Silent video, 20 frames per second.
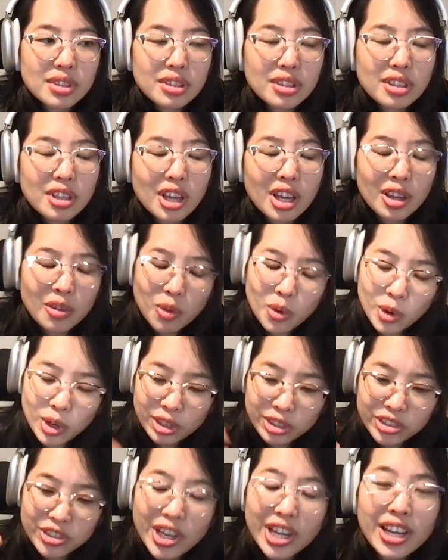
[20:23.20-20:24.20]
uh, or
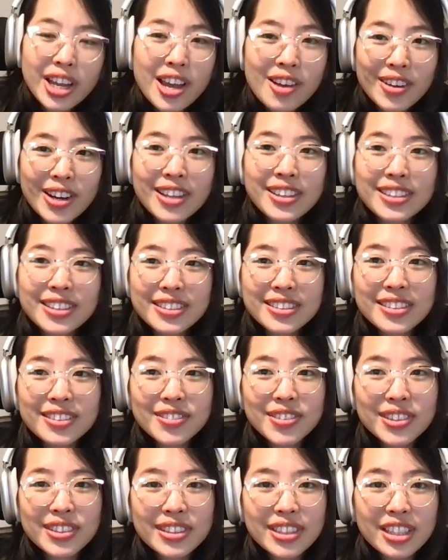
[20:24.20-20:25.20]
trying out at least
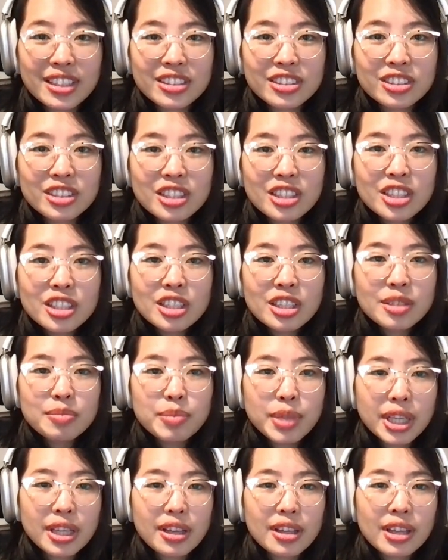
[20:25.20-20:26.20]
different things
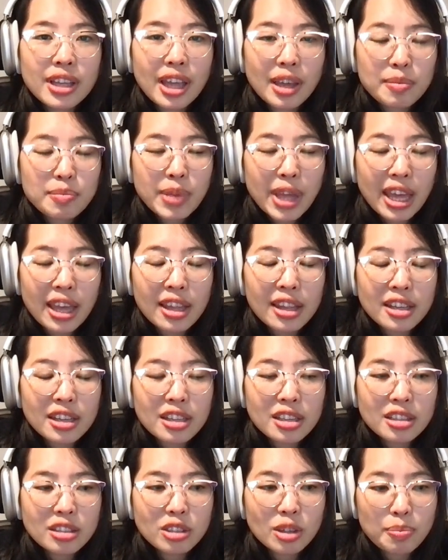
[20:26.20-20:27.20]
because and
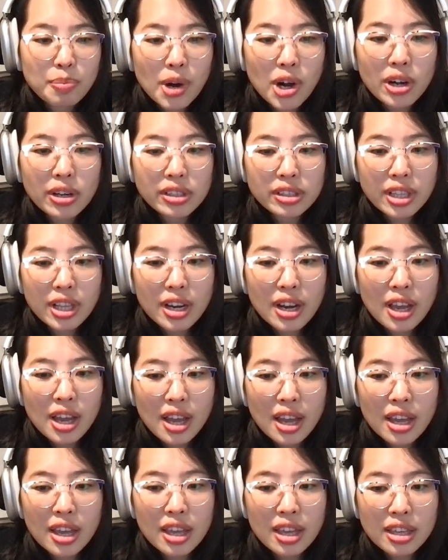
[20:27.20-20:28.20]
the part that
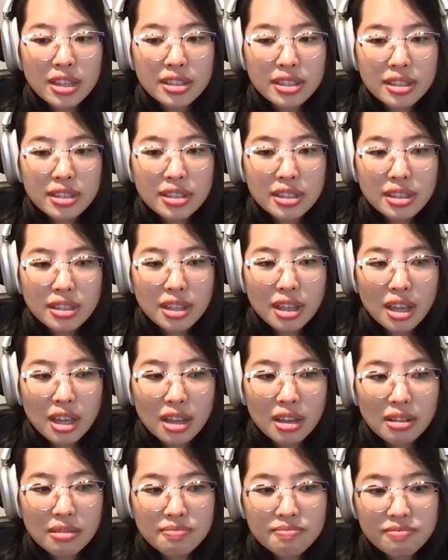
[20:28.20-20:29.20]
I
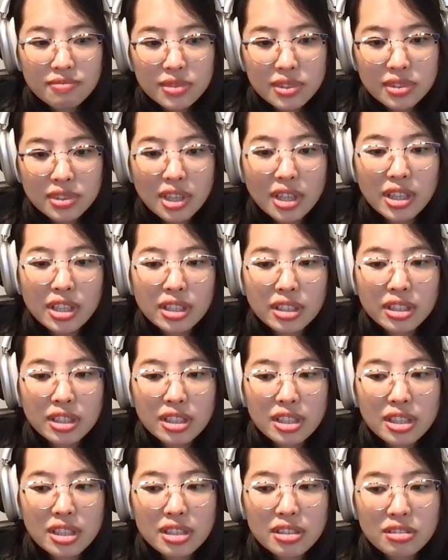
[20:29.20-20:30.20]
uh, started
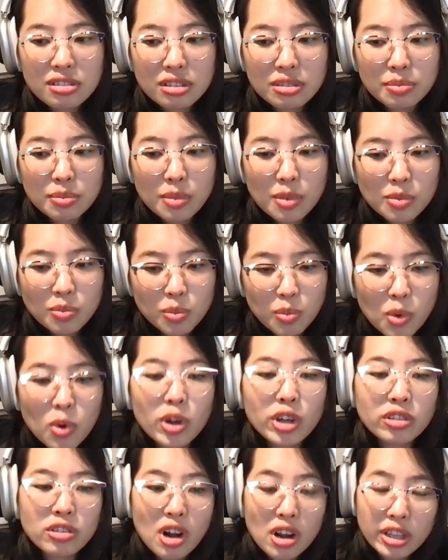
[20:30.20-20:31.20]

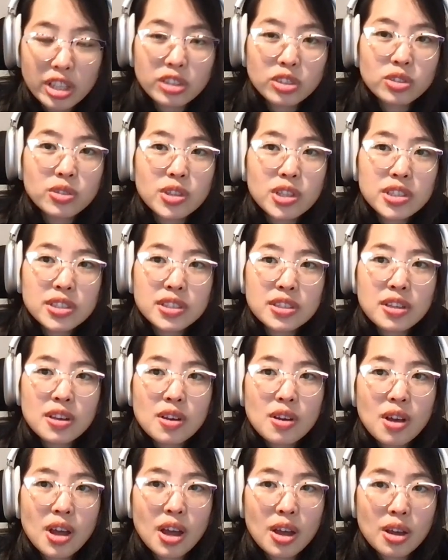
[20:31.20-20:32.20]
more working towards
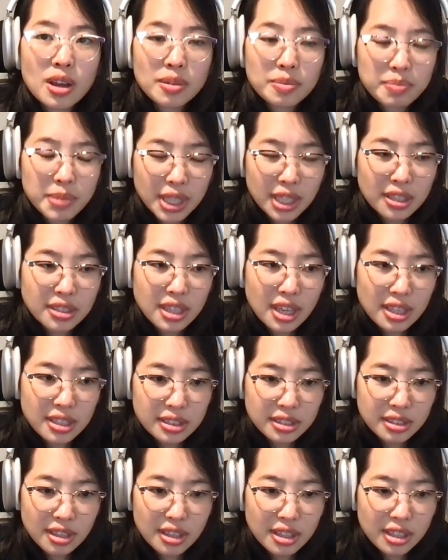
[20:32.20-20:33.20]
uh, because I
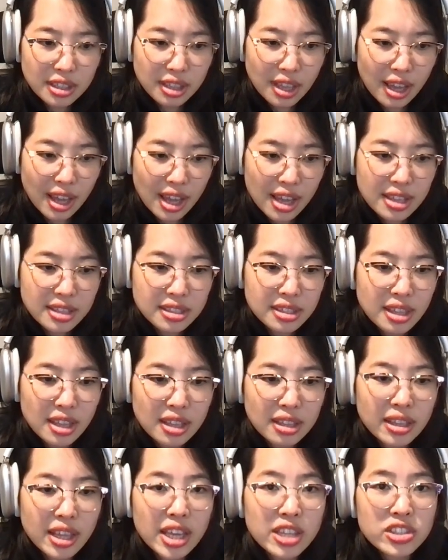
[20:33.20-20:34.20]
started as
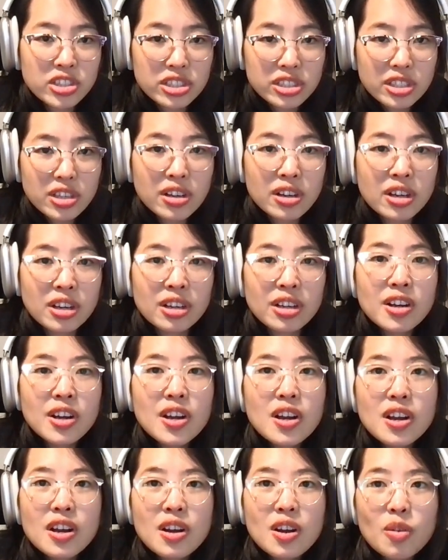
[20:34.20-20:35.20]
an engineer
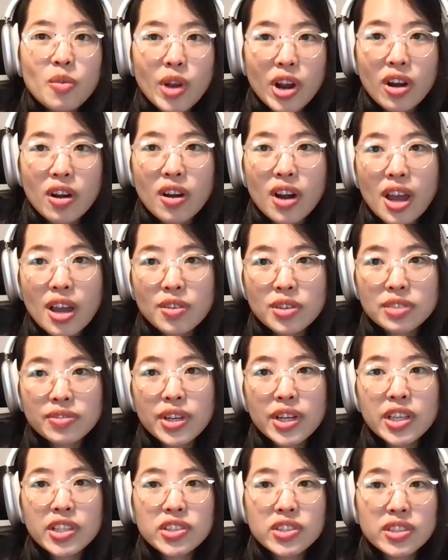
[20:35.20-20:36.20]
where I was
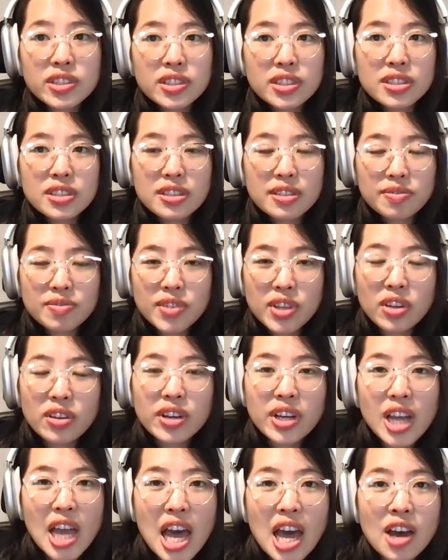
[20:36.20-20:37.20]
very interested in
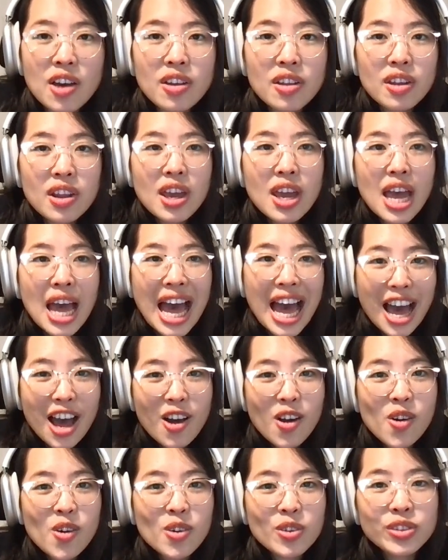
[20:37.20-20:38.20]
figuring out
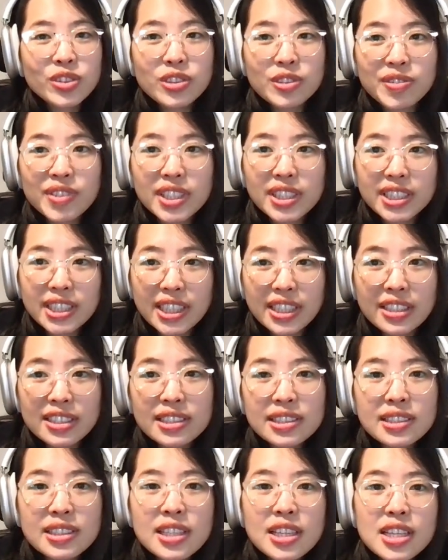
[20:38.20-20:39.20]
how to build
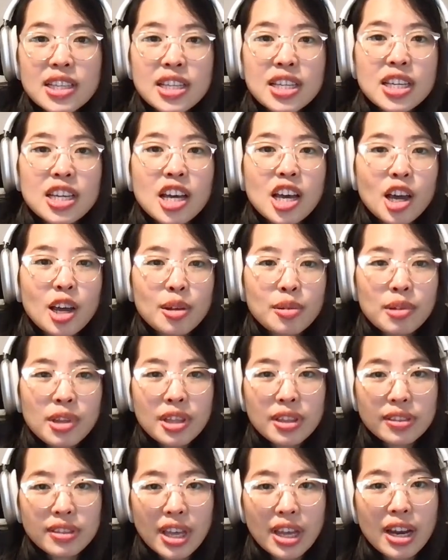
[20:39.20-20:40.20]
things. Uh,
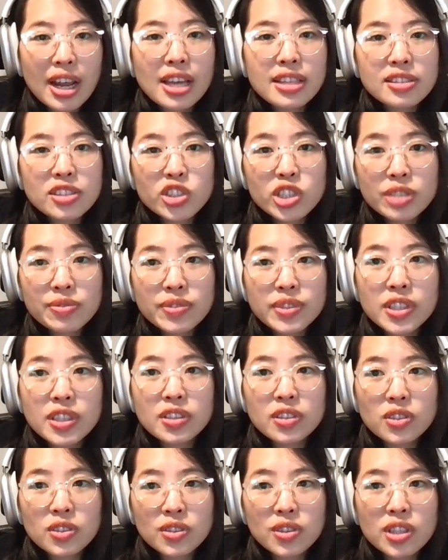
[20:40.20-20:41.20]
that has shifted
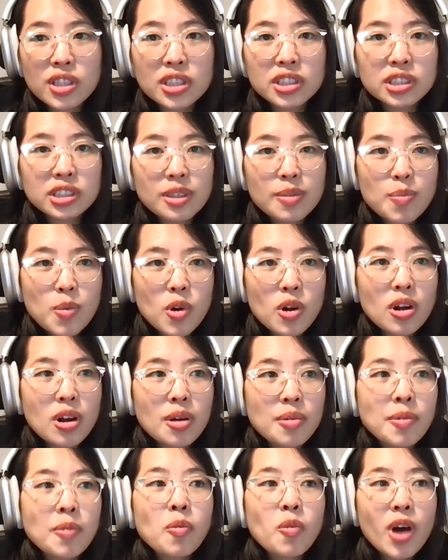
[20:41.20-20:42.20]
towards more
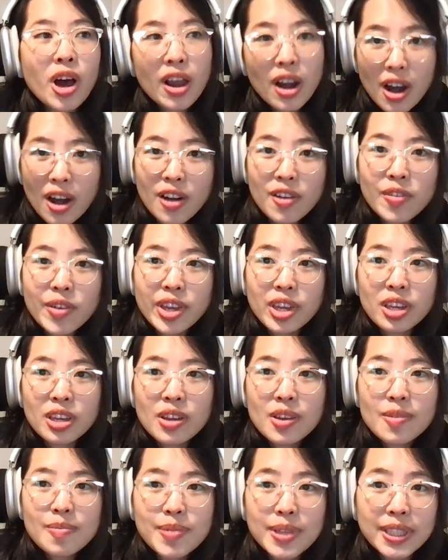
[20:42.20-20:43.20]
on what are we
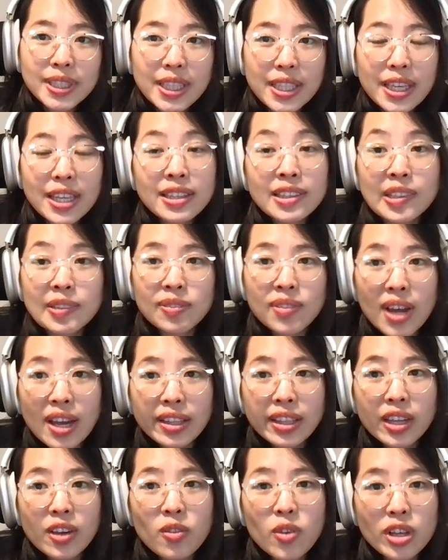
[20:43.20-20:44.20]
building and
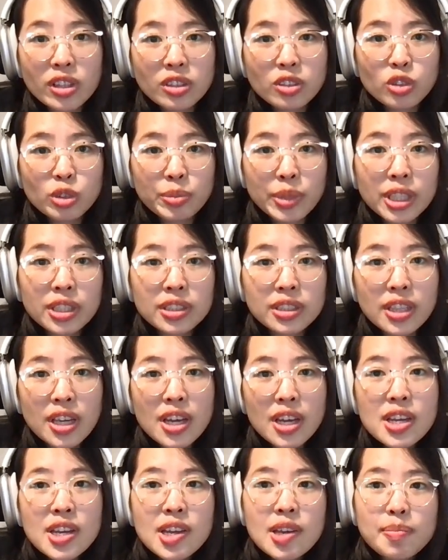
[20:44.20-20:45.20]
defining what to build,
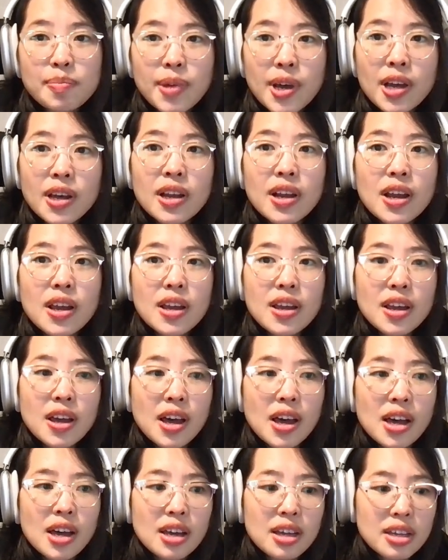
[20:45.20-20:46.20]
but
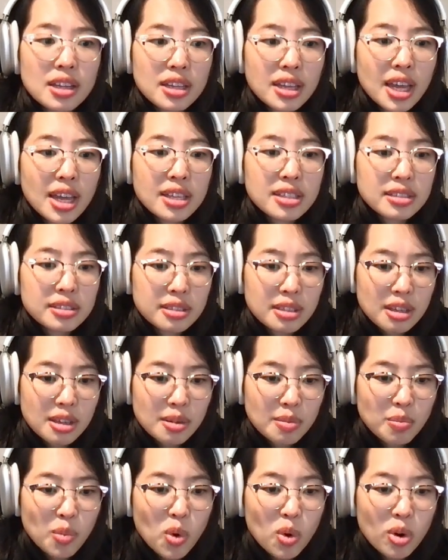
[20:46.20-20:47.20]
uh, has
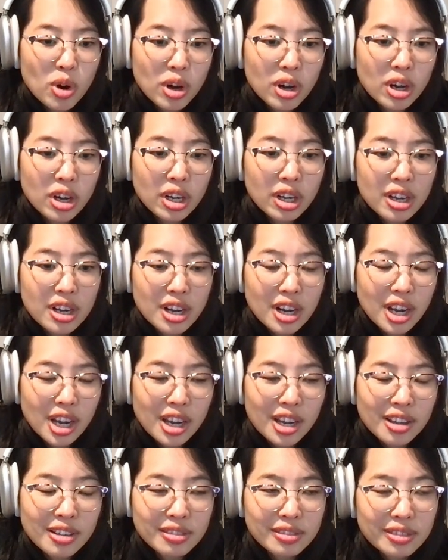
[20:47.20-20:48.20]
more
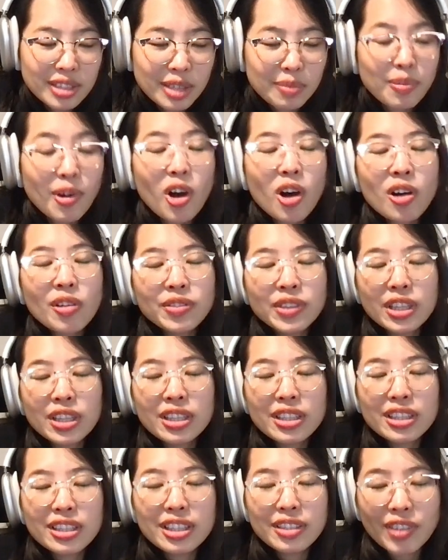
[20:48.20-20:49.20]
uh, evolved
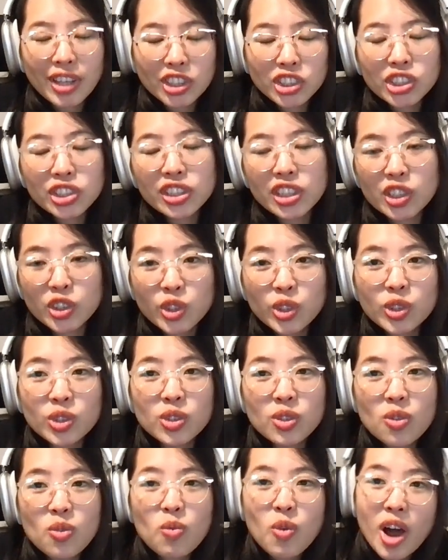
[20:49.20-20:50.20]
eventually
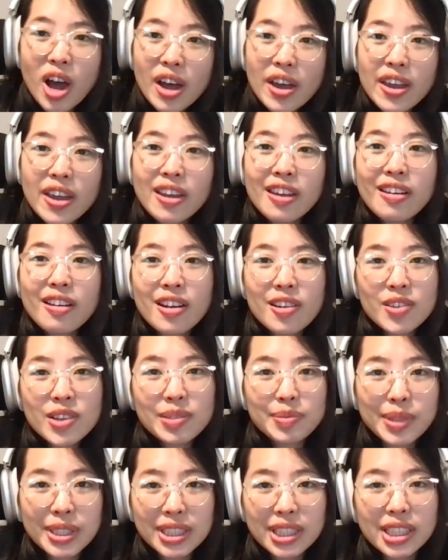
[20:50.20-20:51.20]
to why are we
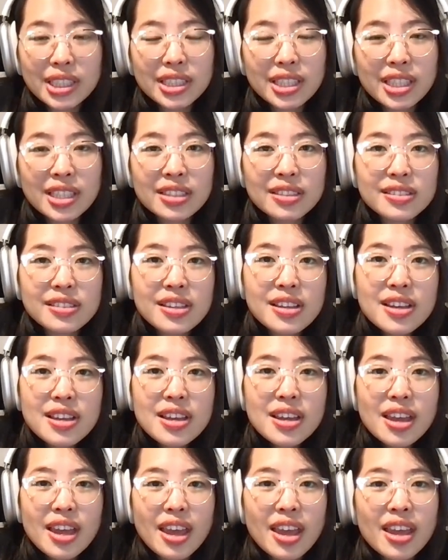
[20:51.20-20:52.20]
building things
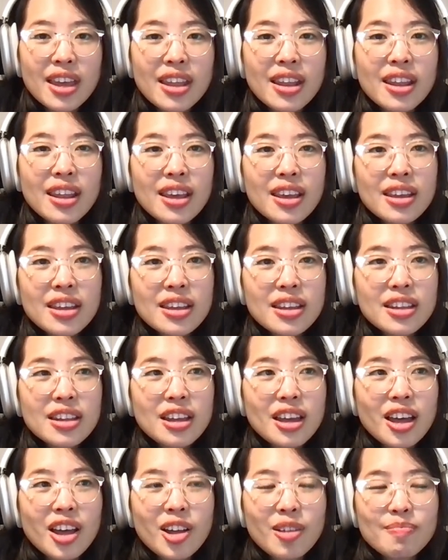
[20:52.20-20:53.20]
and
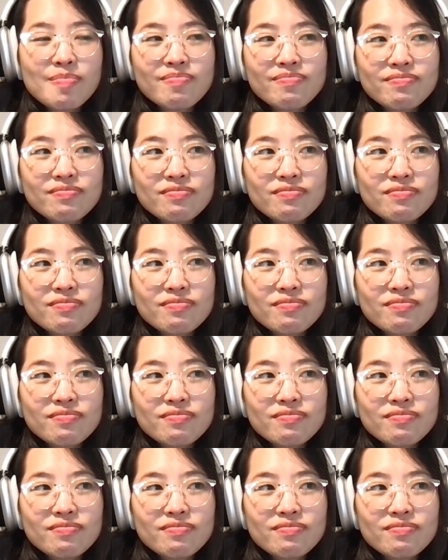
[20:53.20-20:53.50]
um,